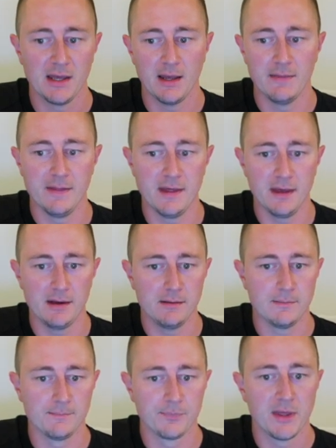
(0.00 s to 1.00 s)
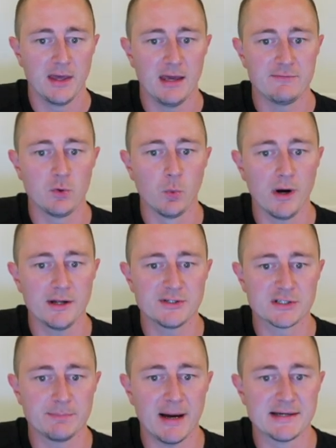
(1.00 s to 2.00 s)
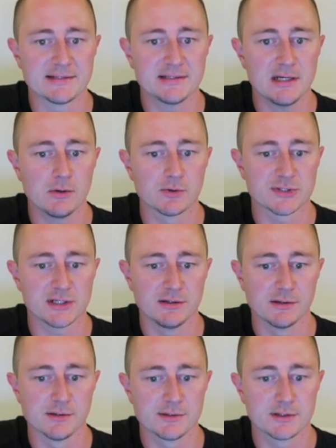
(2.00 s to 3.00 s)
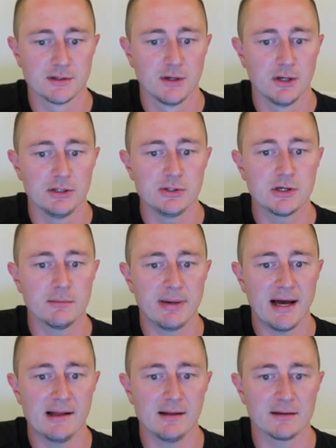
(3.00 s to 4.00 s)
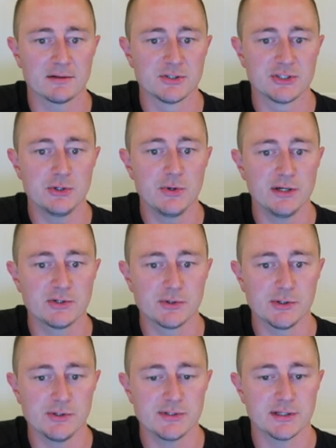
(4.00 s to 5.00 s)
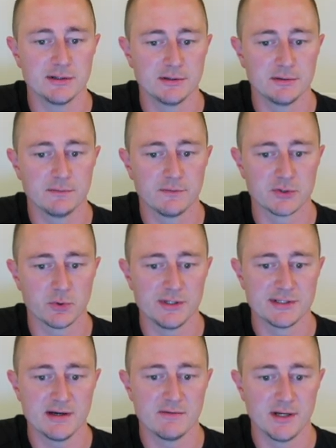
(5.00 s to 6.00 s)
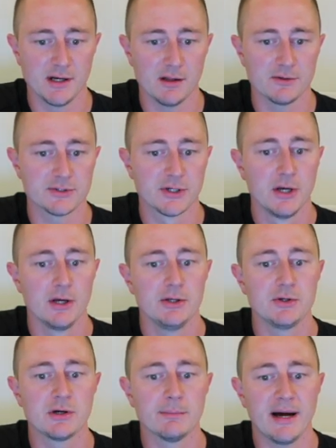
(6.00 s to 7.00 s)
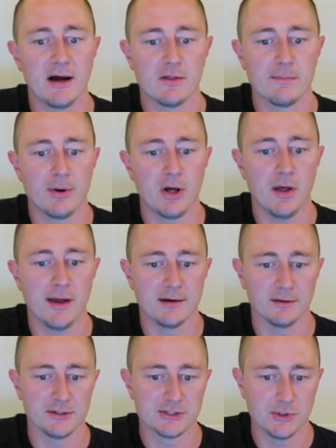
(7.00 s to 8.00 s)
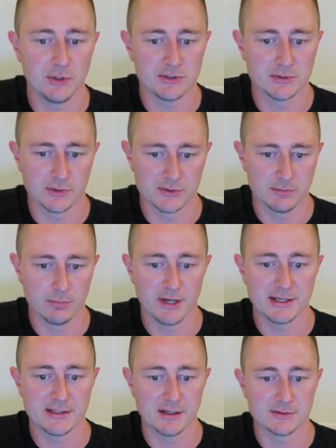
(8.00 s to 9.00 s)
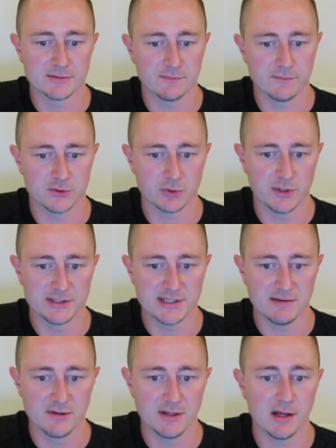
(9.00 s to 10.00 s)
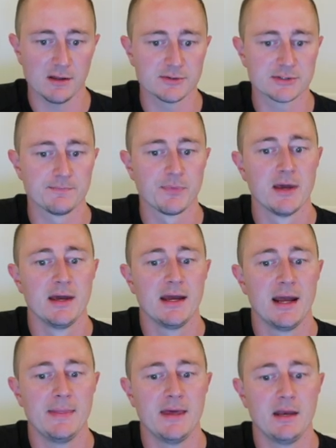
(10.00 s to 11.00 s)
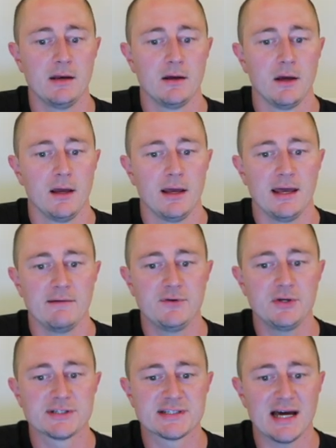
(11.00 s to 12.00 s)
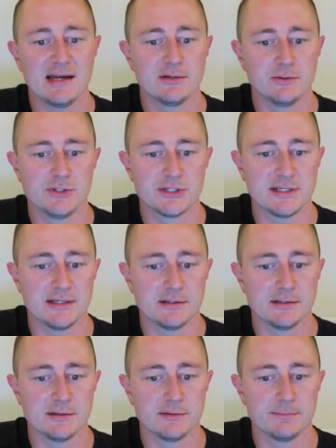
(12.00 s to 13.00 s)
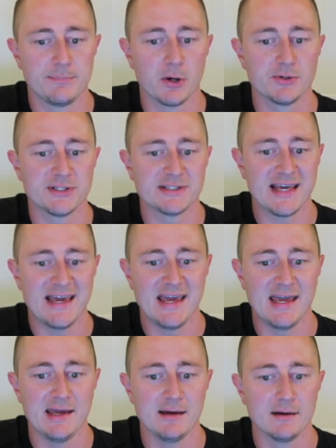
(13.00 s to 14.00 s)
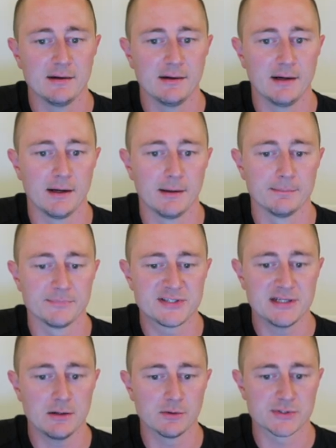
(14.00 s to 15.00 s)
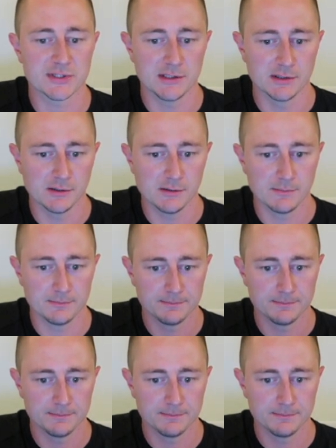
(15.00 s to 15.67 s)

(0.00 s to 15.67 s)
And then if you want to just buy single skills, you can buy like the shooting drills for $27. You can buy all the ball handling shooting drills and breakdowns for $27. And then if you decide to just purchase a single skill,